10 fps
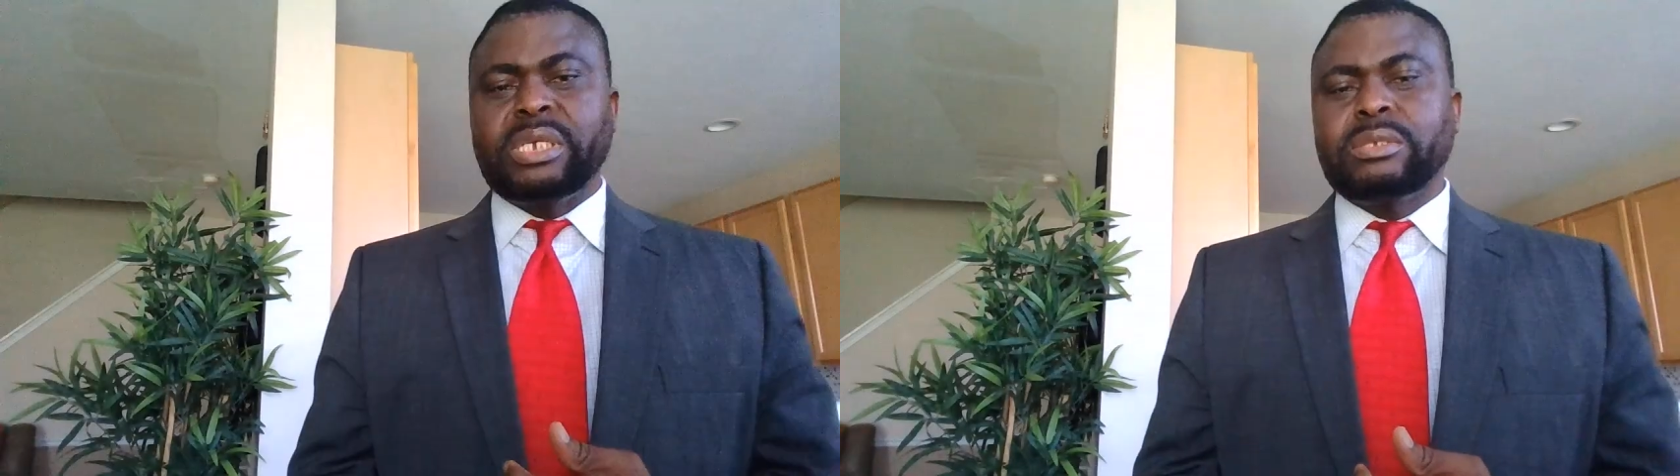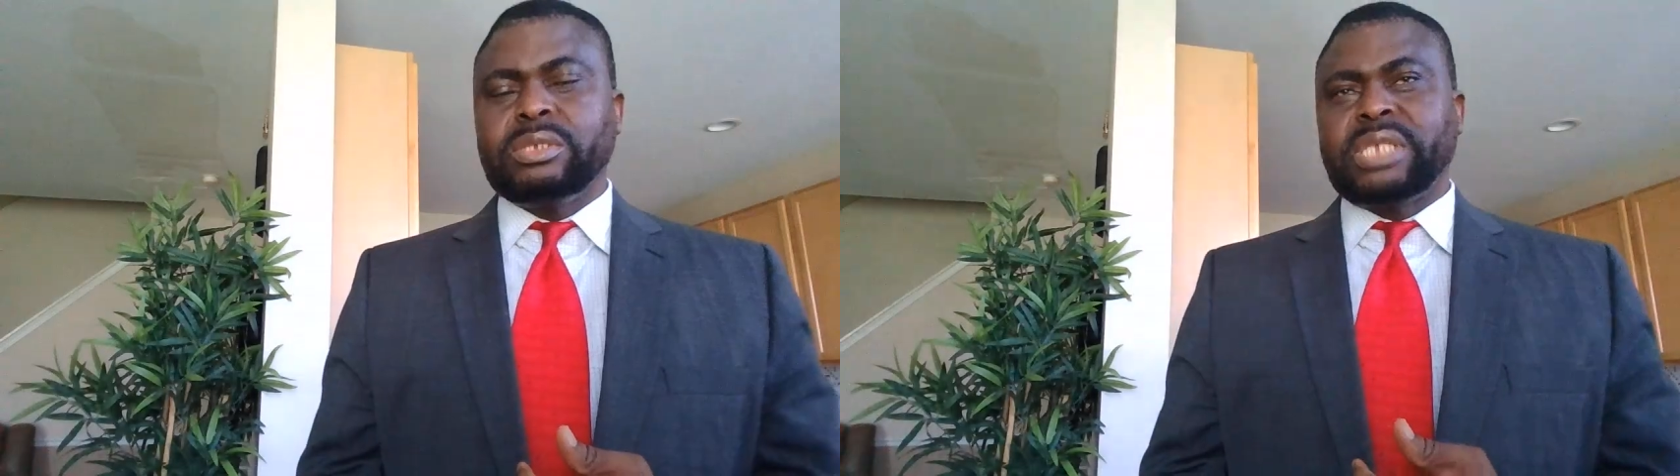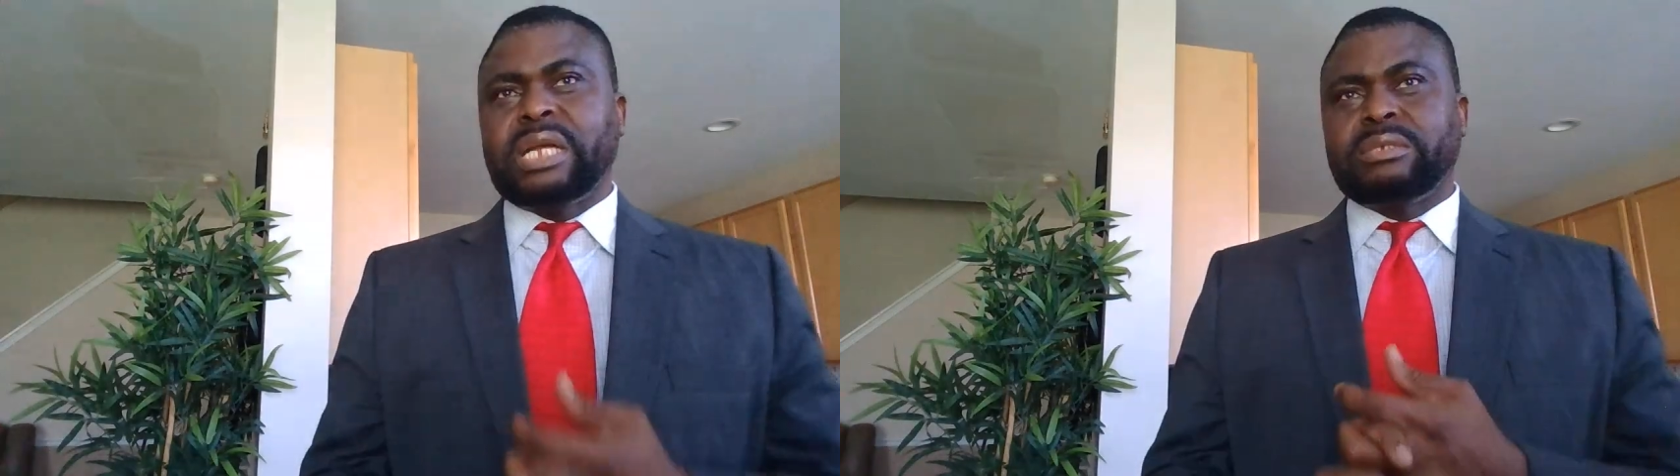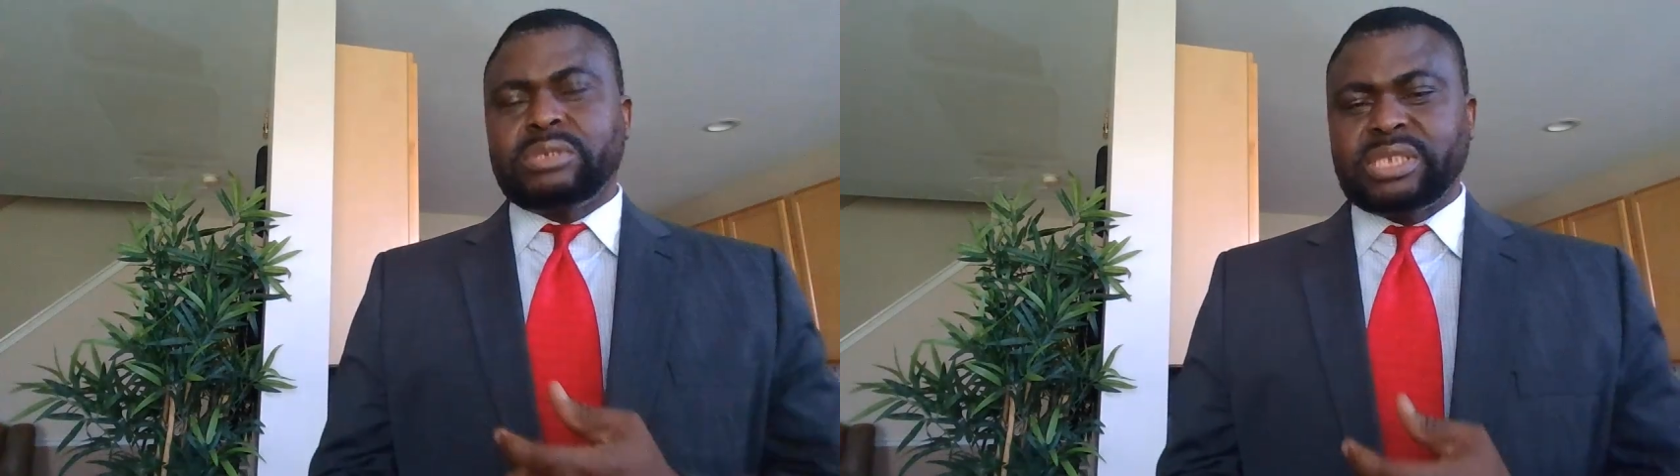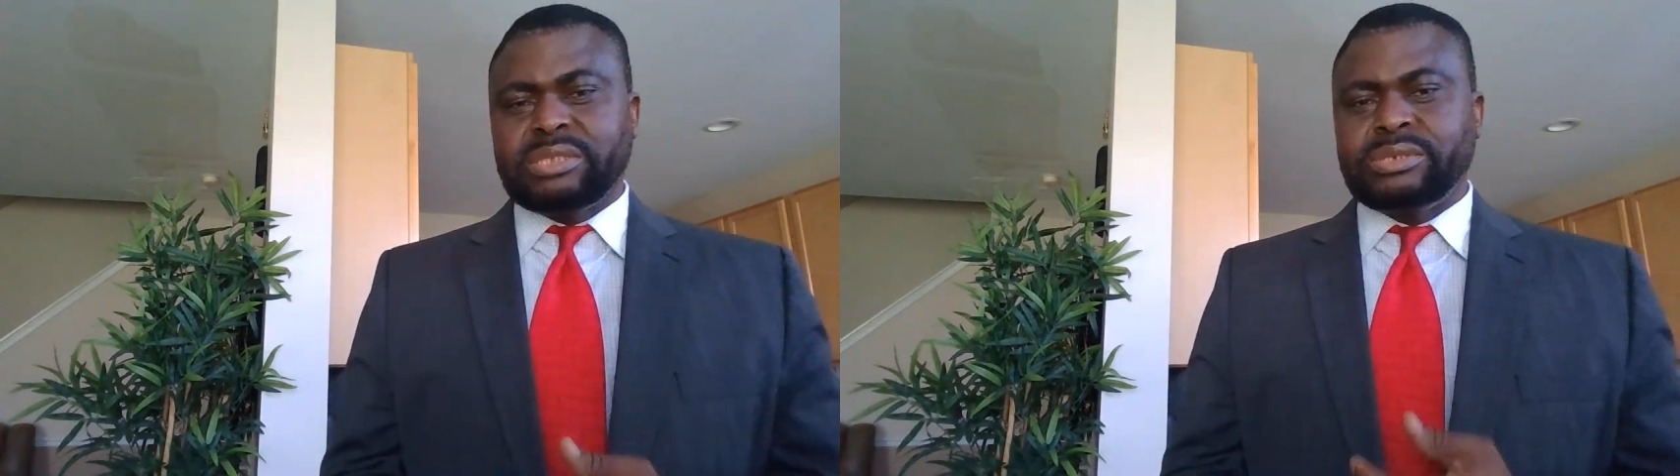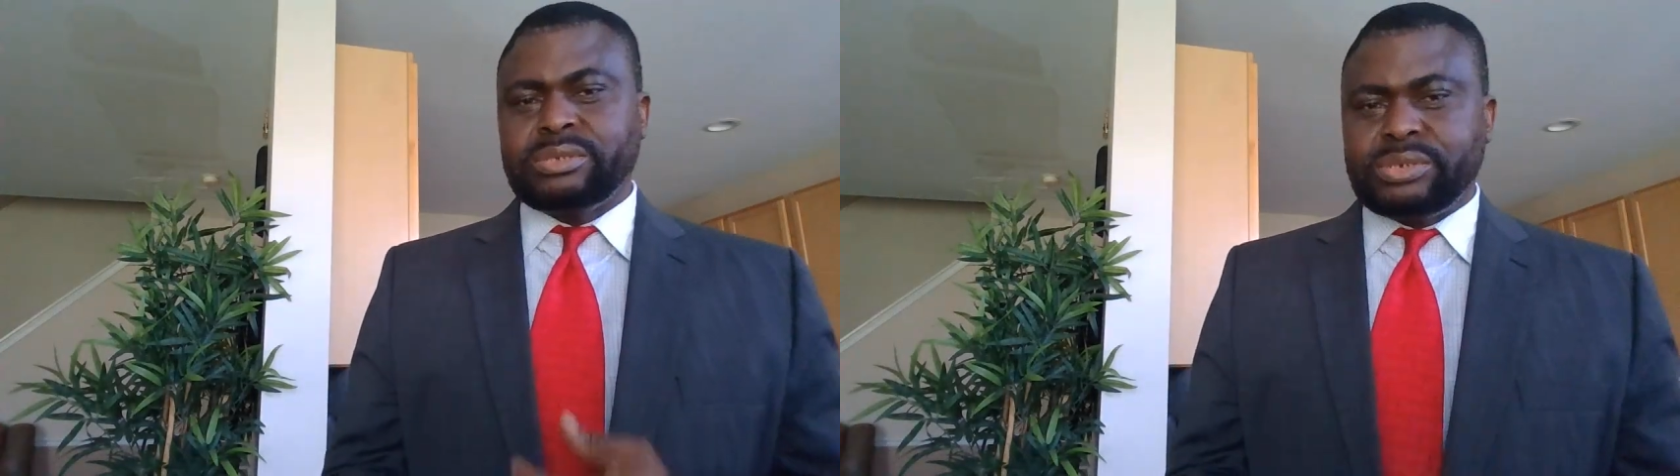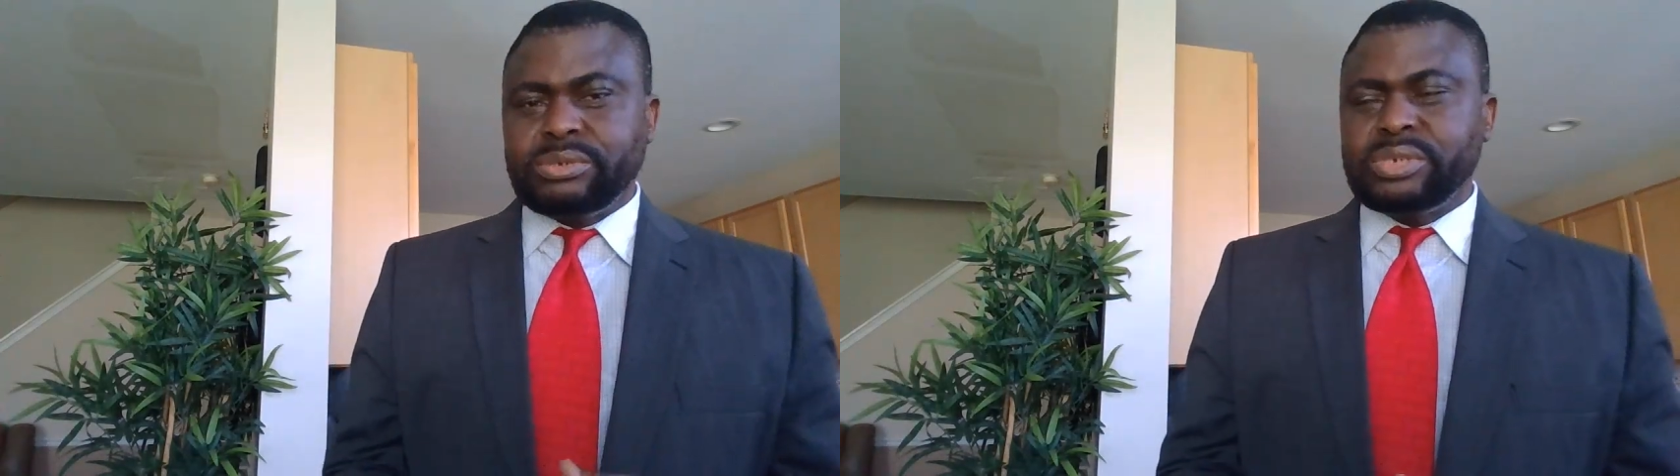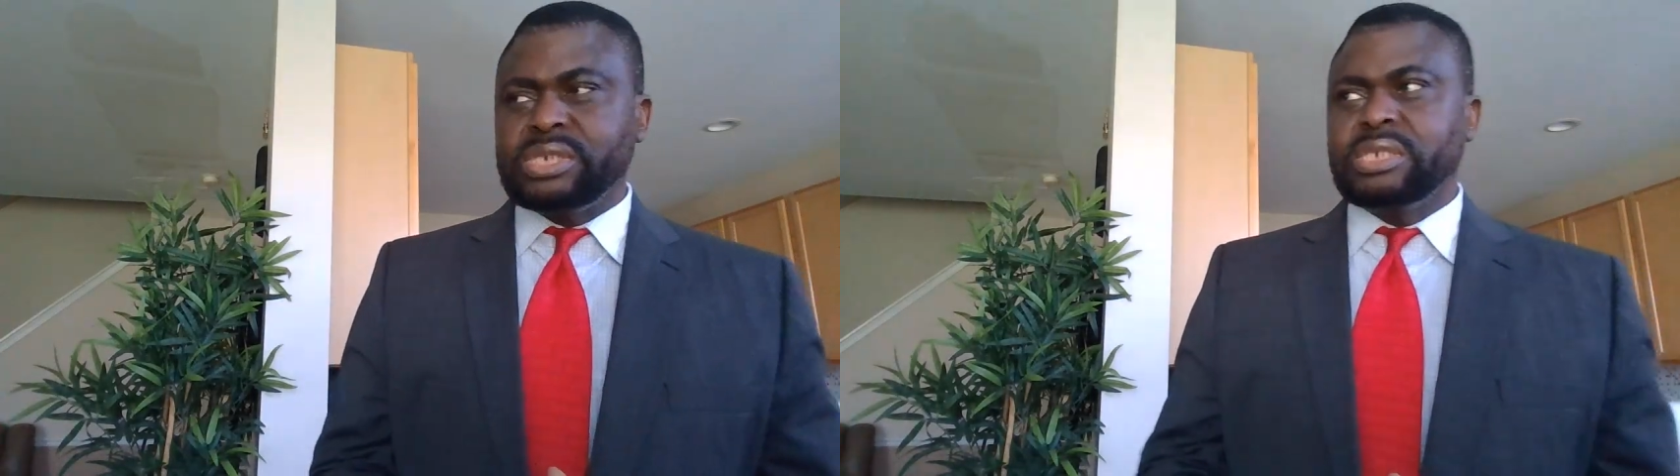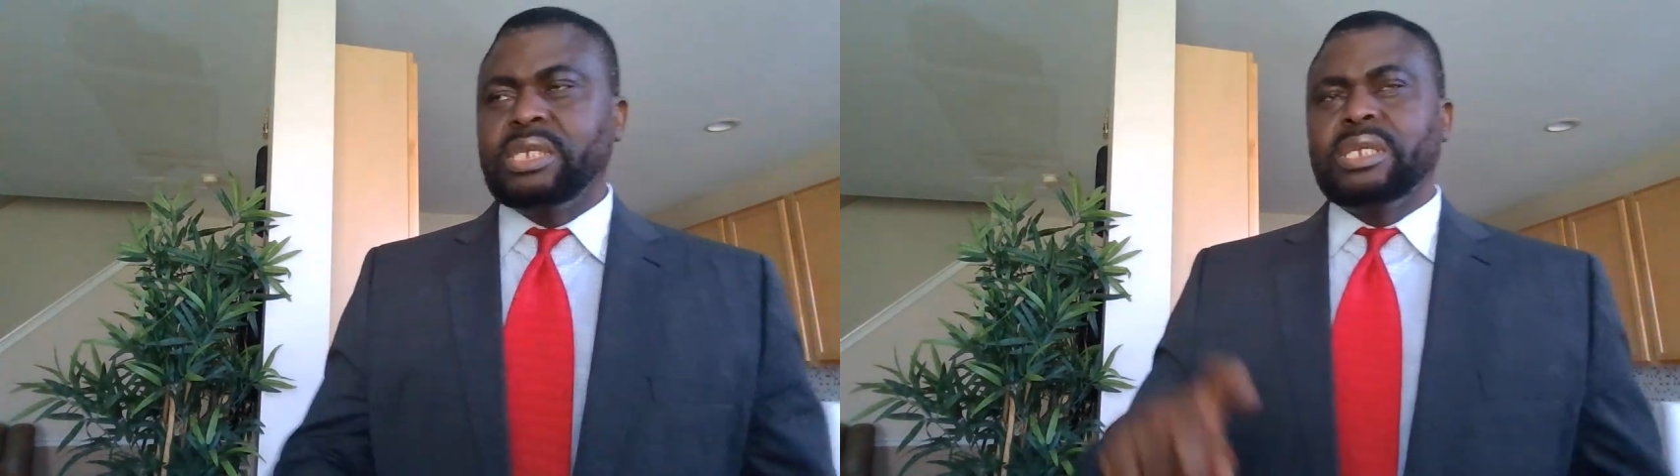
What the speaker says: closer and closer to your children.